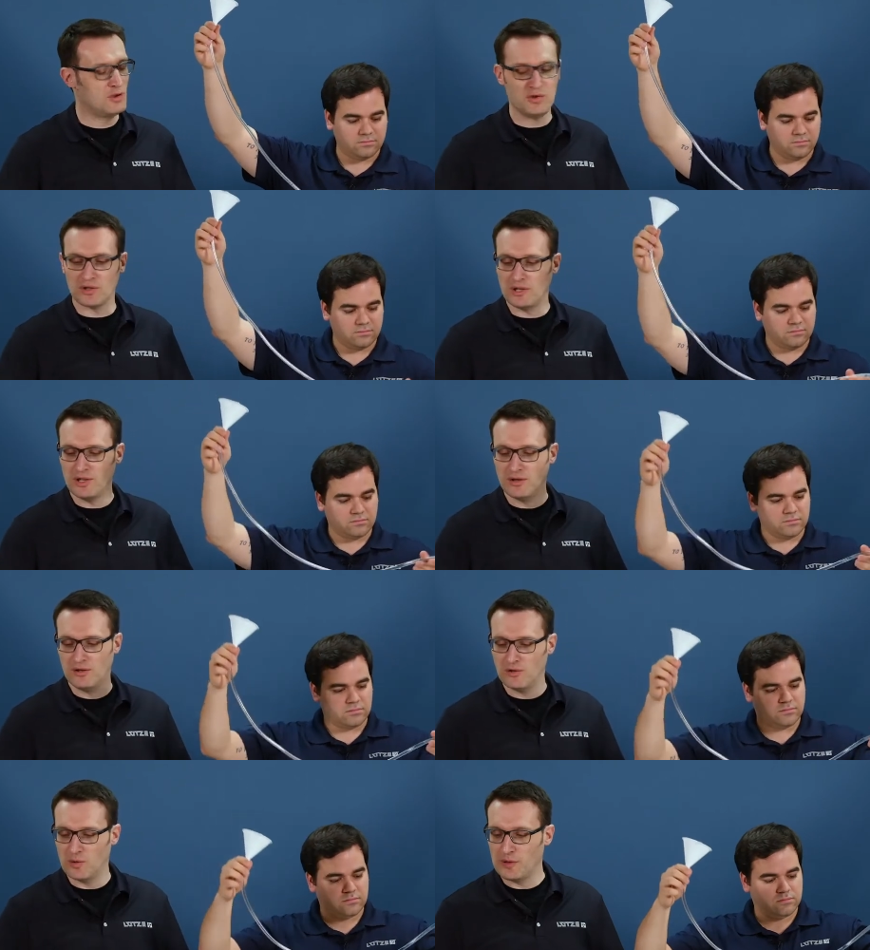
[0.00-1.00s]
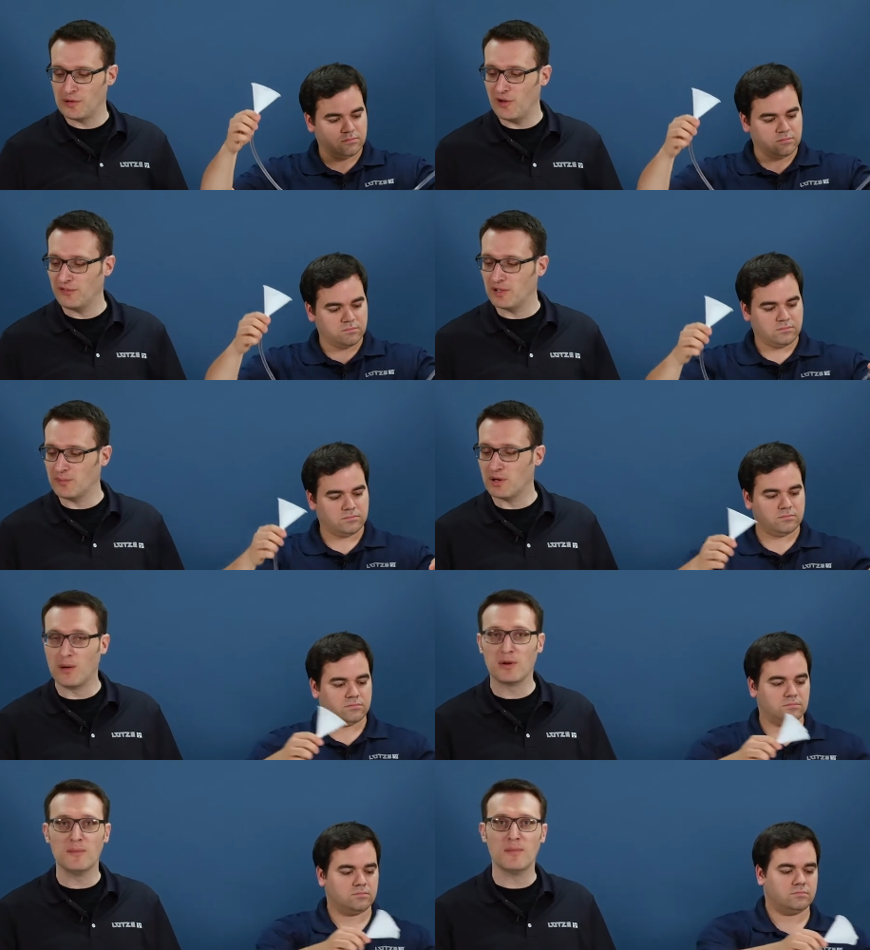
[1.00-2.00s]
Speaker 1: Usually, you would solve that
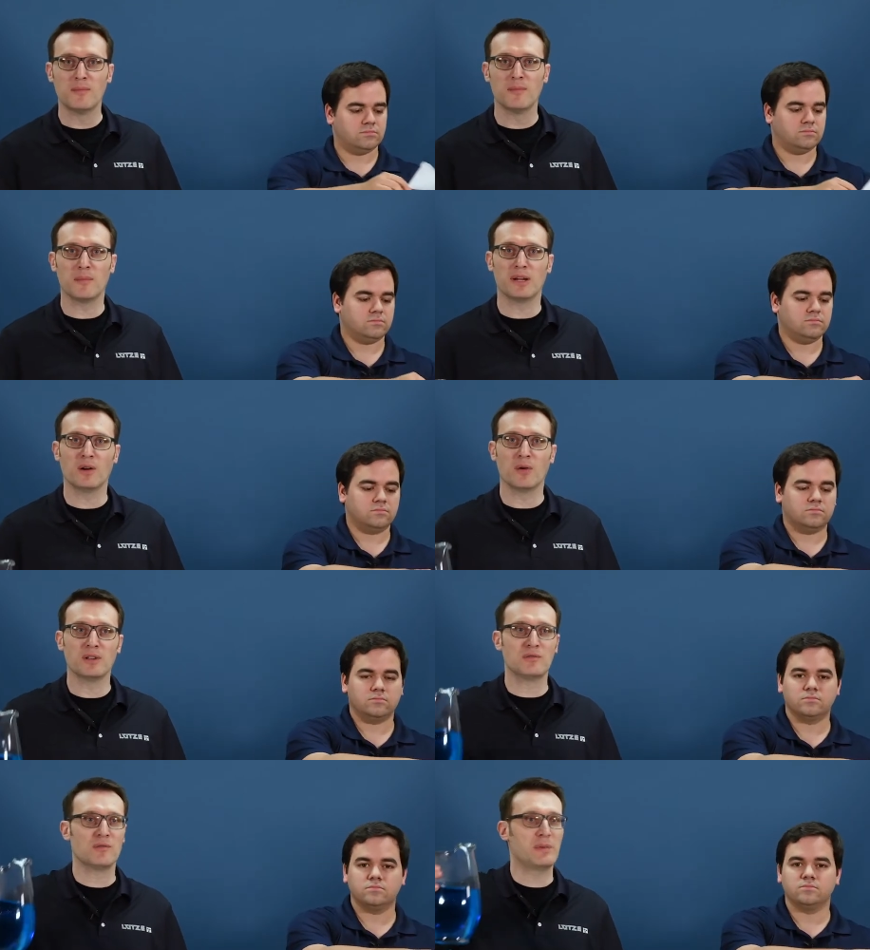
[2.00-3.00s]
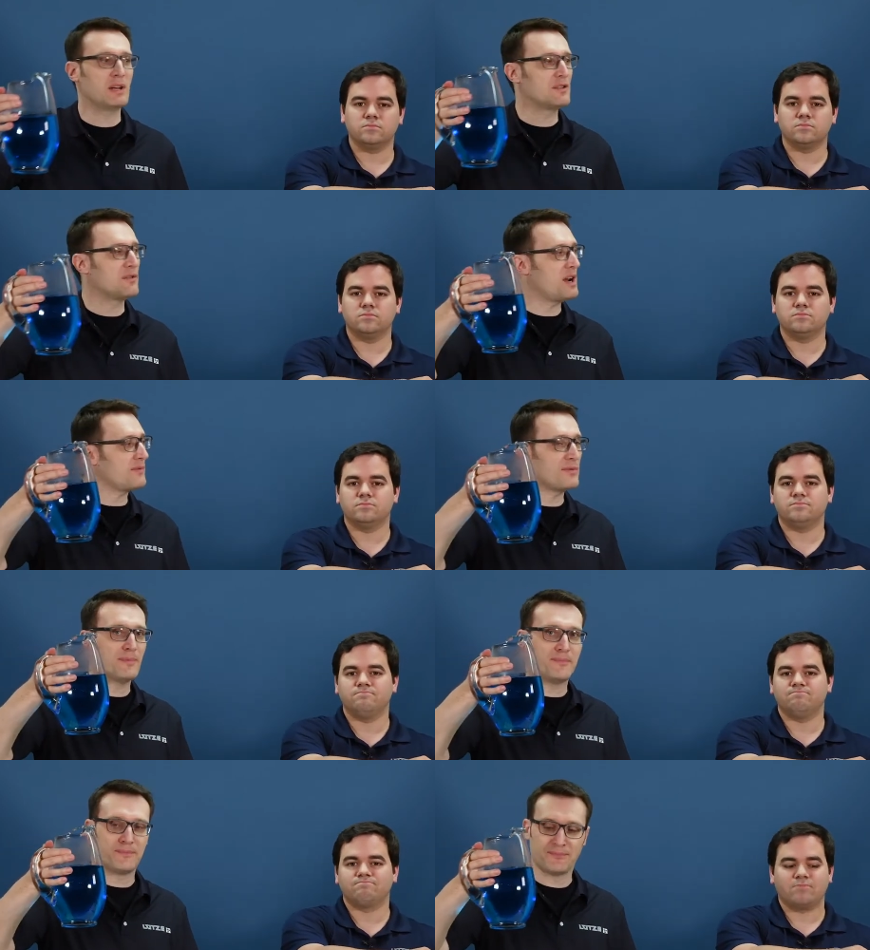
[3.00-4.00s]
problem by going to a bigger drive.
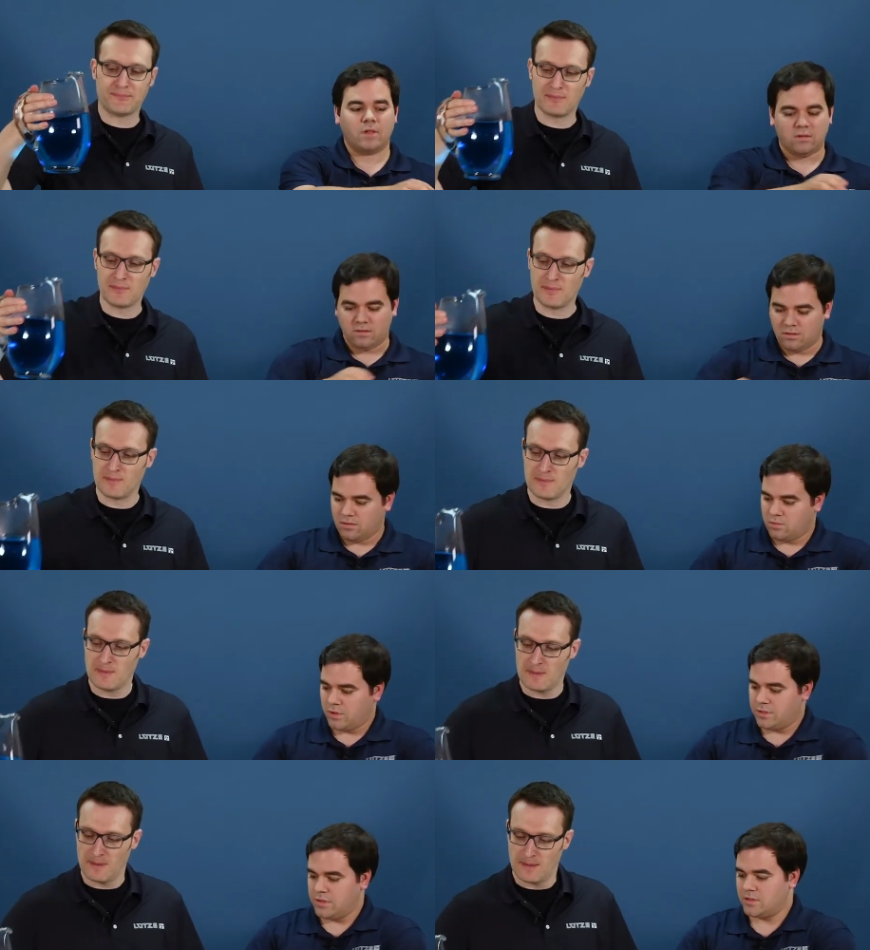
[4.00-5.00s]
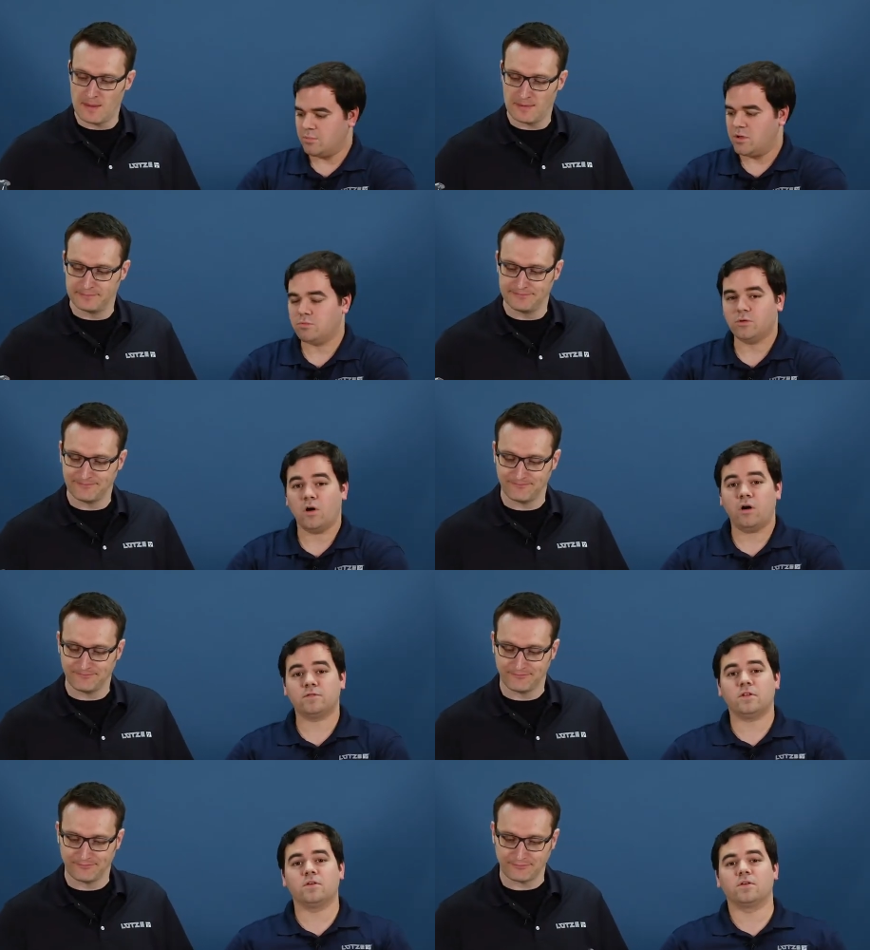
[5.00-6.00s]
Speaker 2: One thing that people
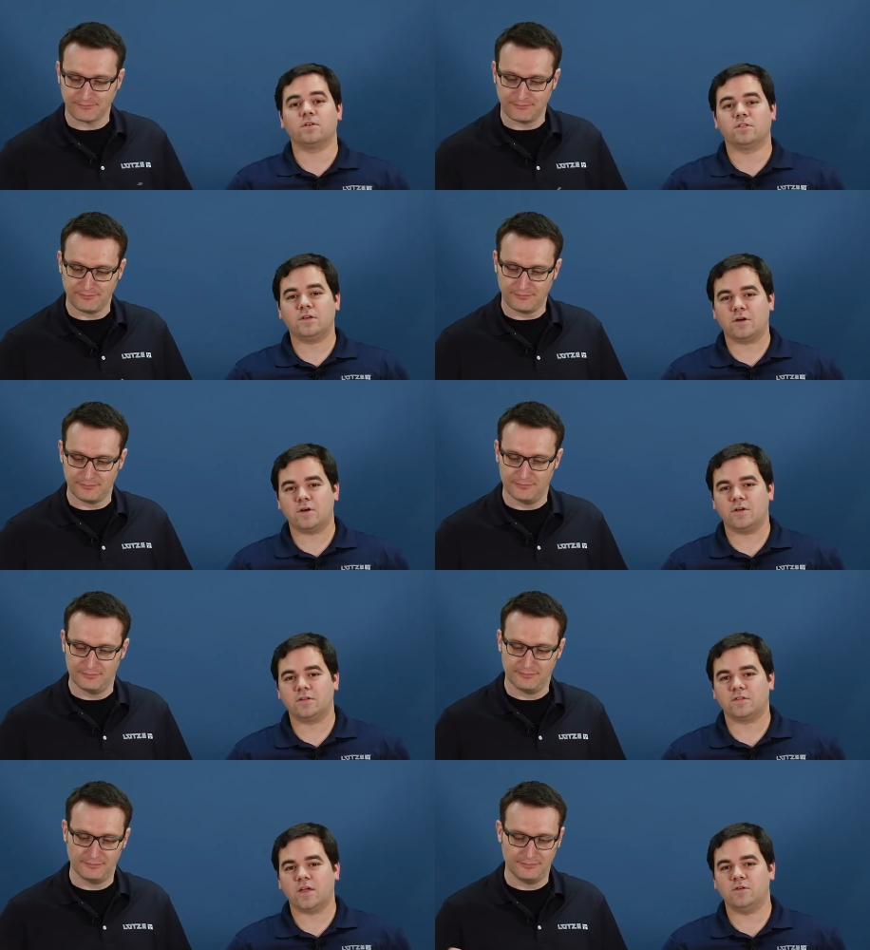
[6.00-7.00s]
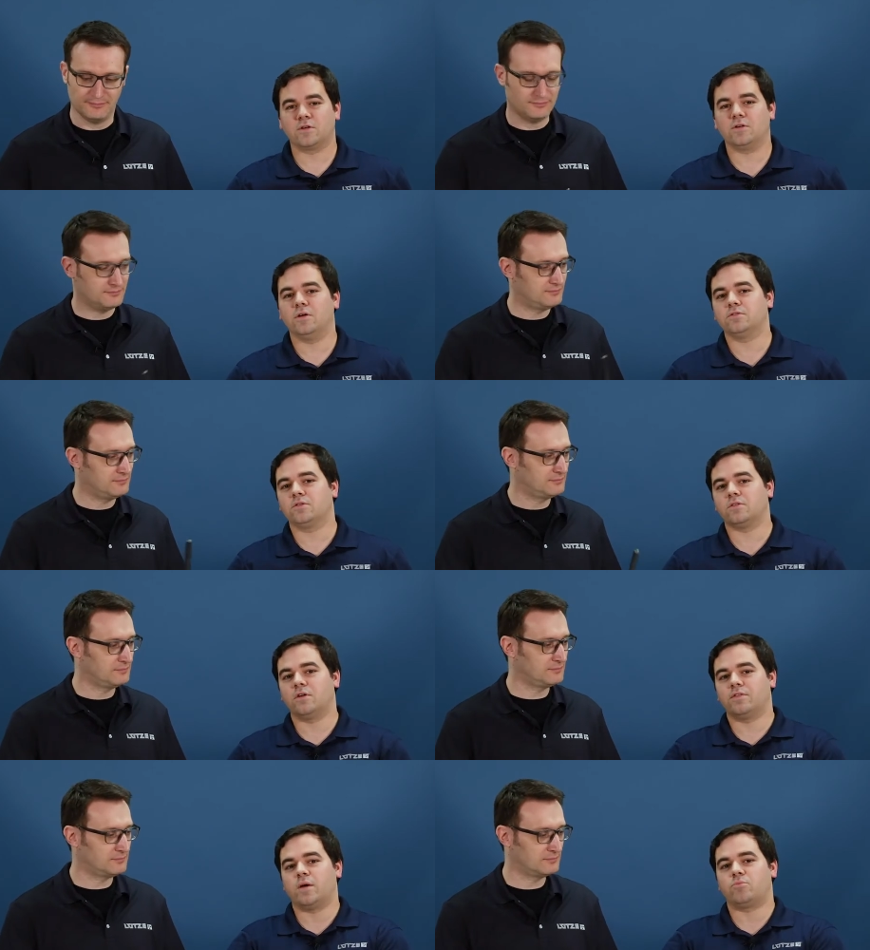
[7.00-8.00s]
often don't consider is that you can also
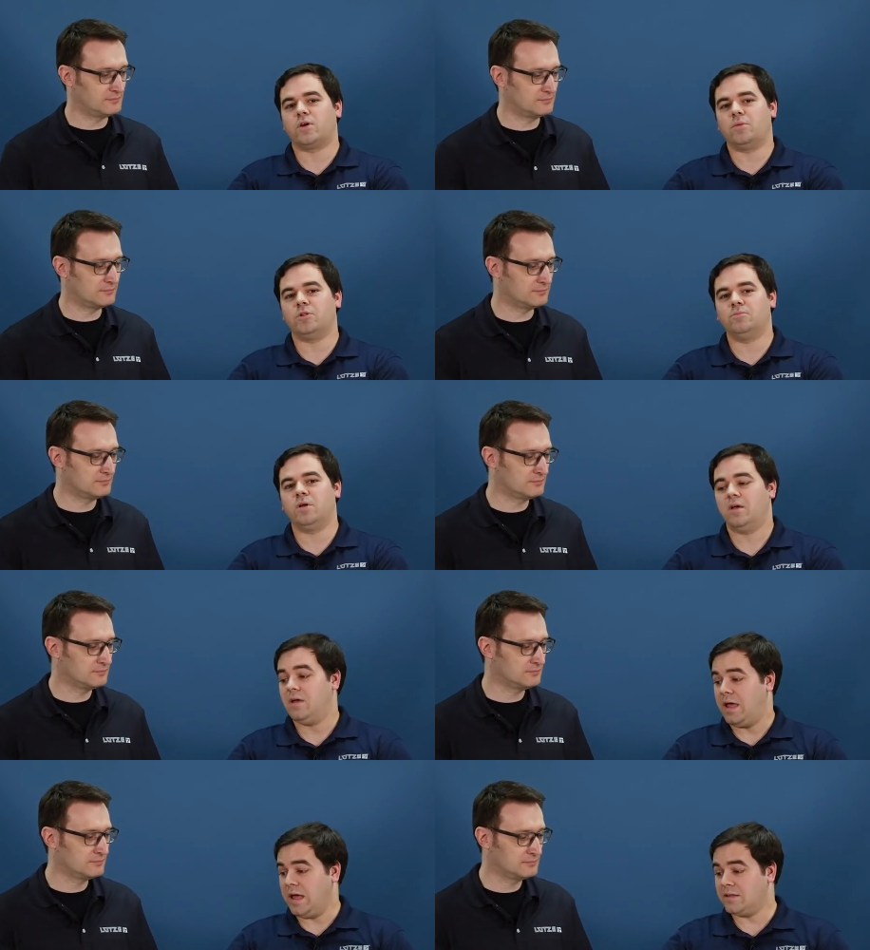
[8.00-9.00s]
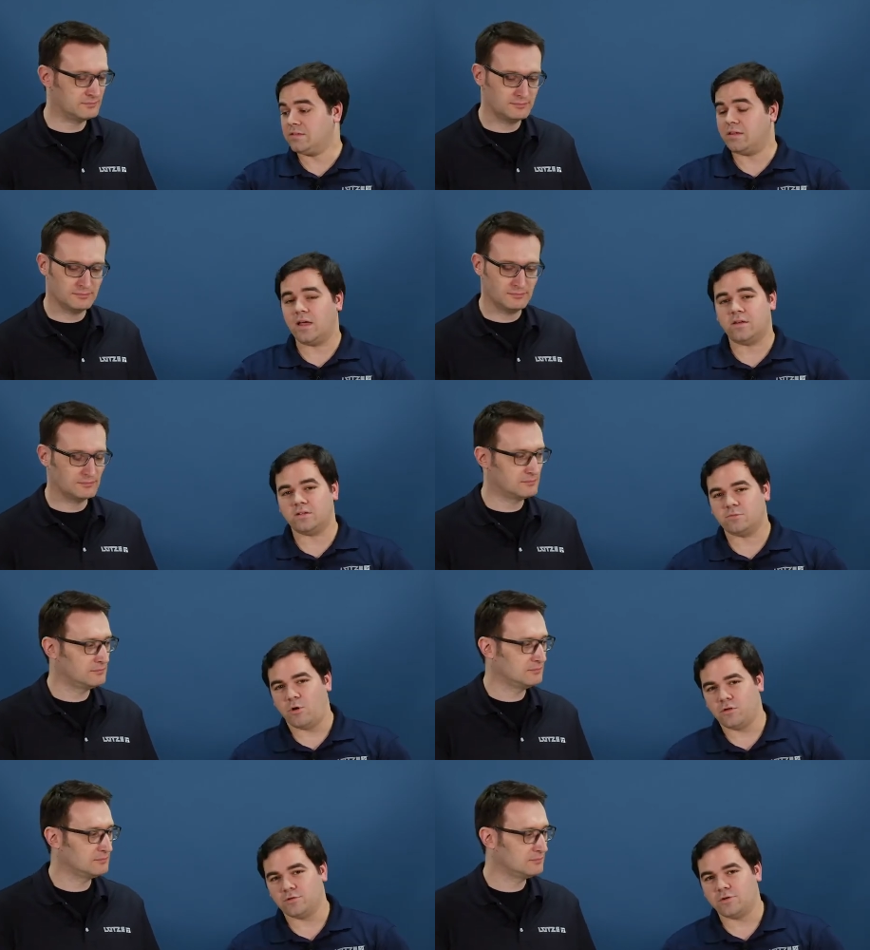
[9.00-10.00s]
solve that problem and stay at a
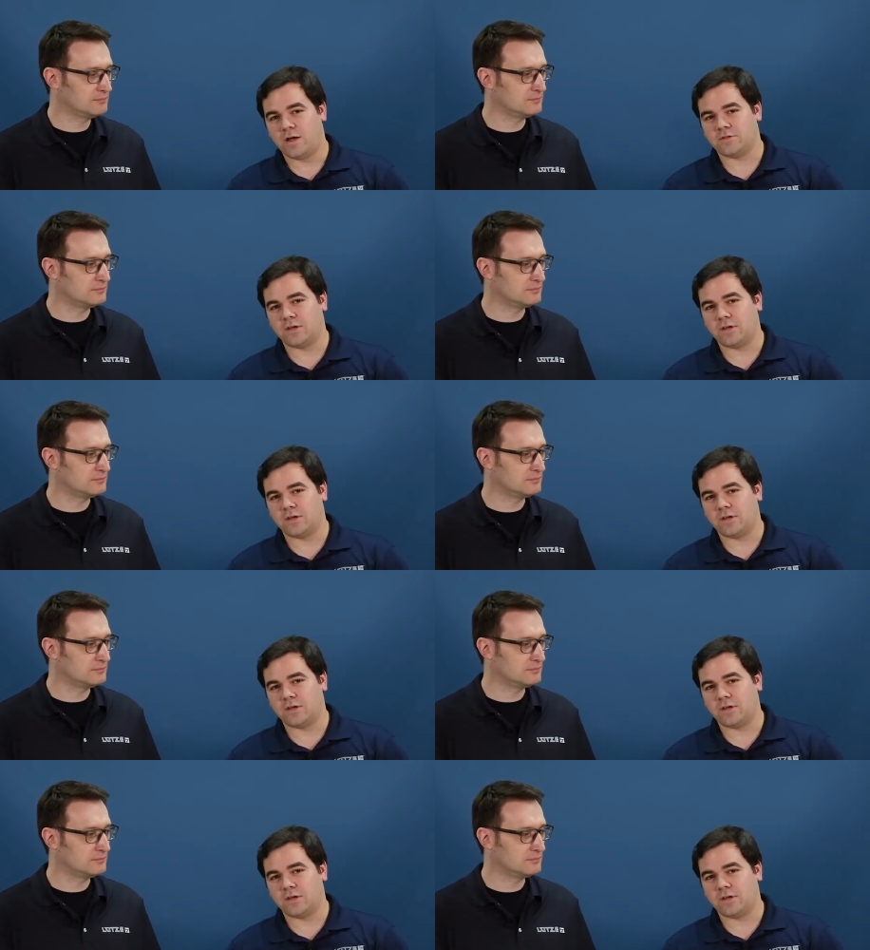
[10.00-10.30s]
smaller drive